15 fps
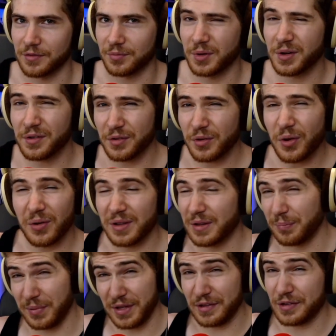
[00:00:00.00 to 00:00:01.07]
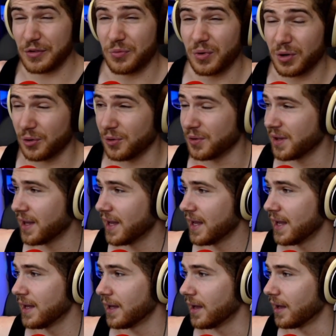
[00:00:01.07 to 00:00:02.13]
Whereas, in the PC world,
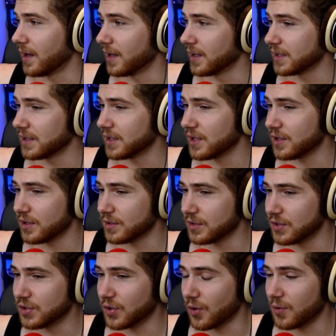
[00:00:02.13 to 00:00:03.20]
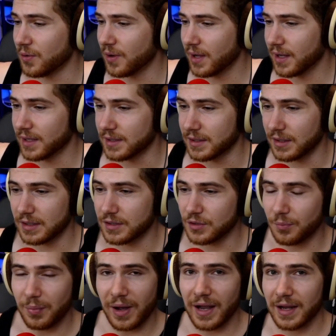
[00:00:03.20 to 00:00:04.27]
you
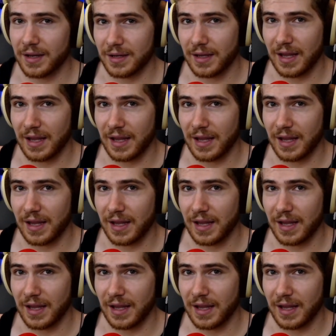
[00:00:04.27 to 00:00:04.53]
buy